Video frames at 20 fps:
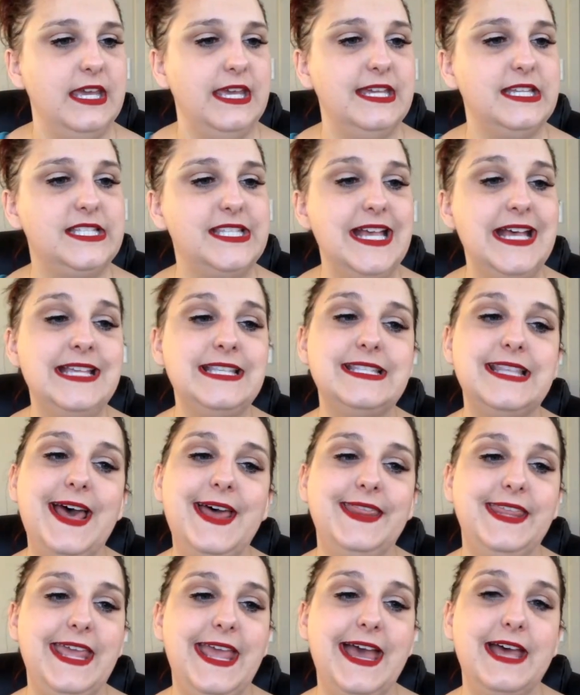It says
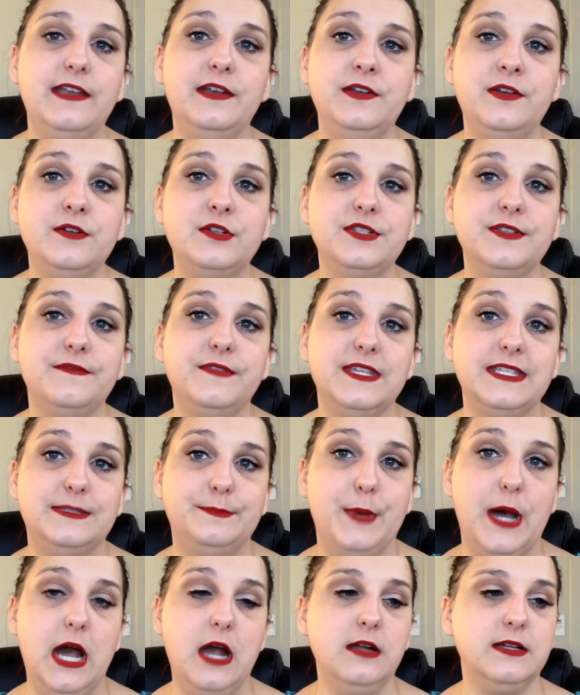that the editors of this
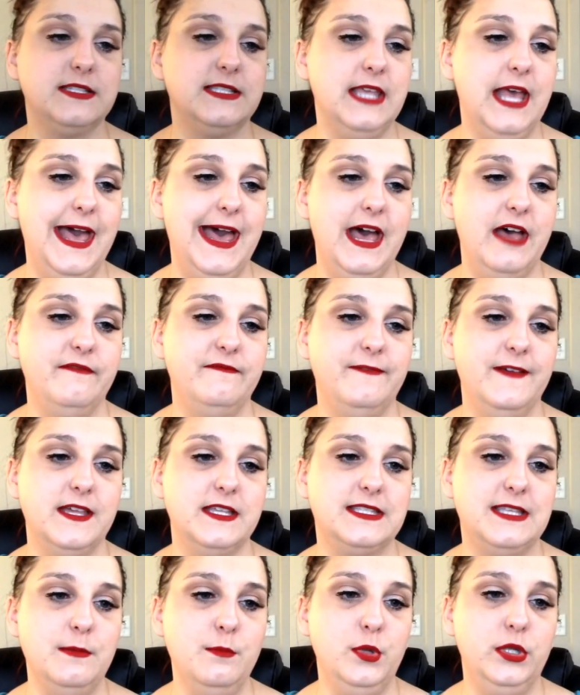box have
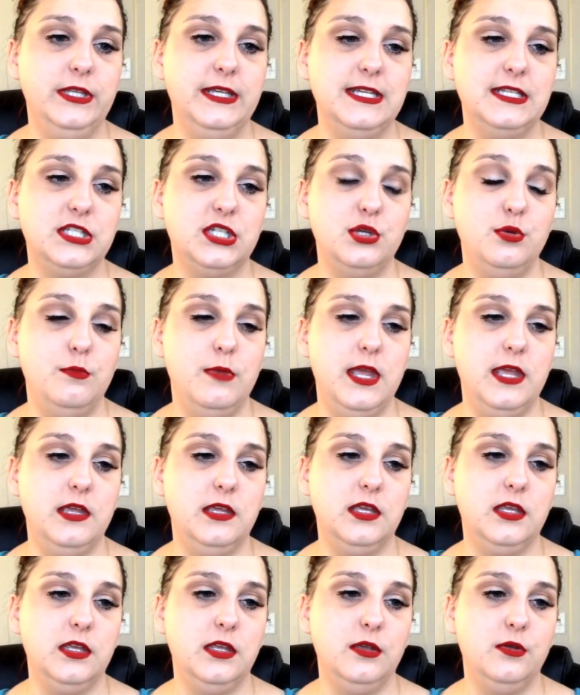assembled it to
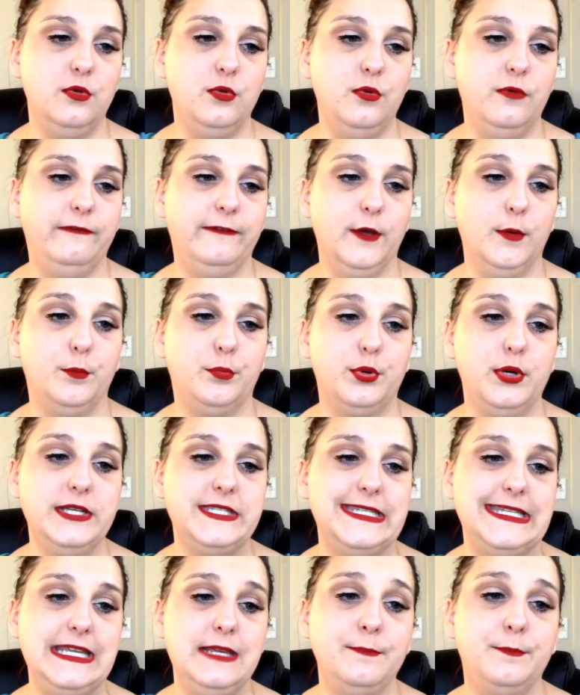make you feel
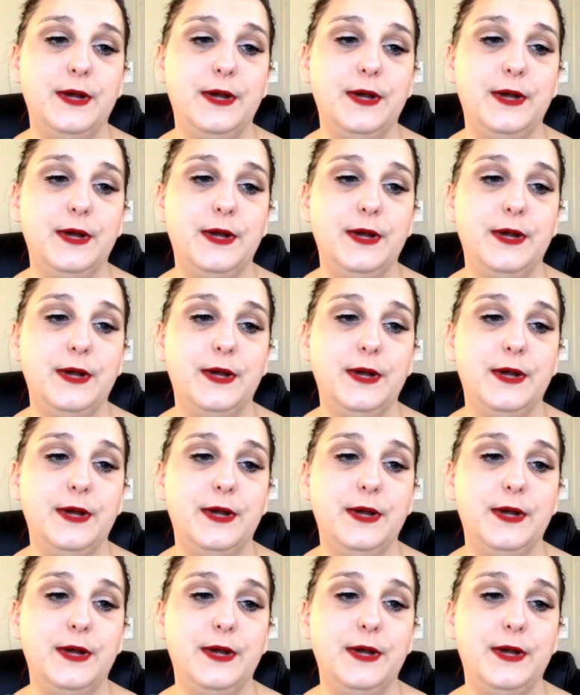pretty,